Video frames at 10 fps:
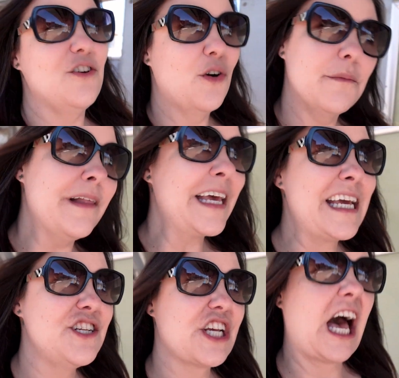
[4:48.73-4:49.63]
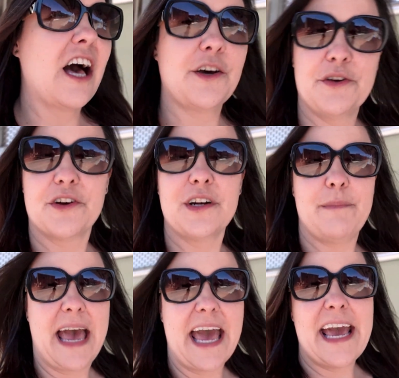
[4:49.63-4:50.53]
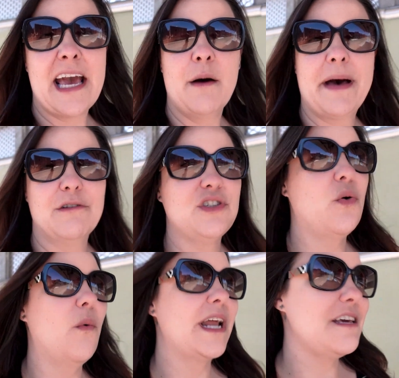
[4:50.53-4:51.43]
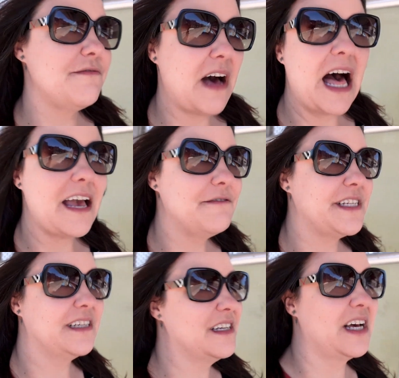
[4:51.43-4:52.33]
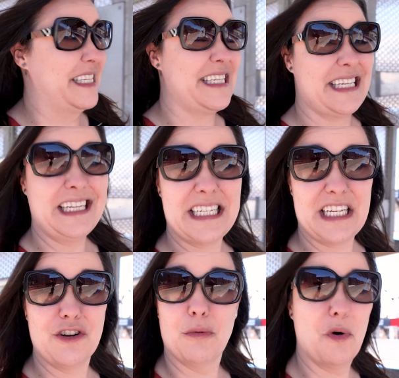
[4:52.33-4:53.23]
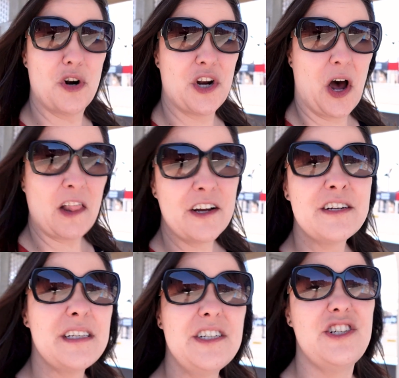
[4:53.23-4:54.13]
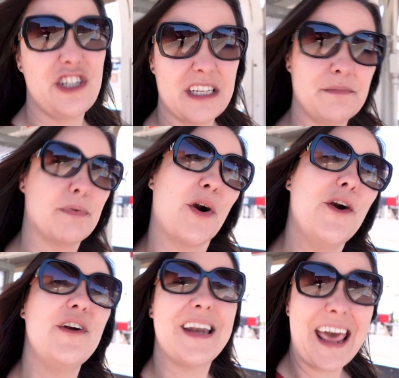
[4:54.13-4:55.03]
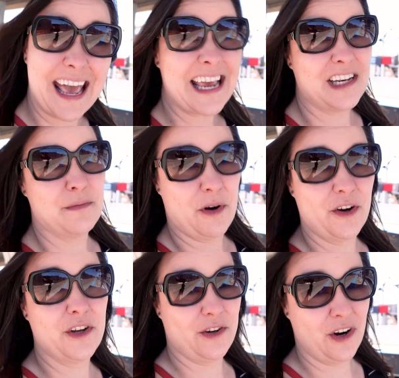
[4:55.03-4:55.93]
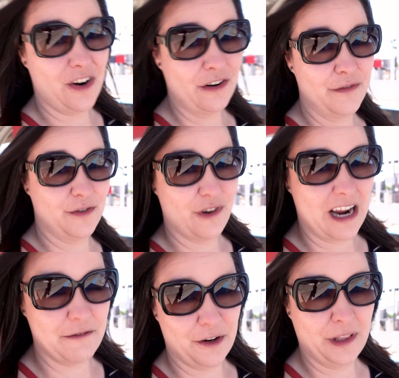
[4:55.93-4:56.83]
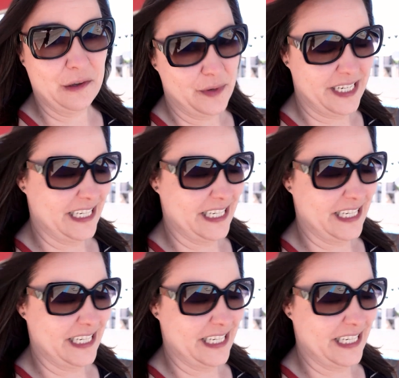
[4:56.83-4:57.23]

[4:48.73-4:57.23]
Normally in Chicago, you're gonna pay about $25 to $60 or more just per day to park your car if you drive here like we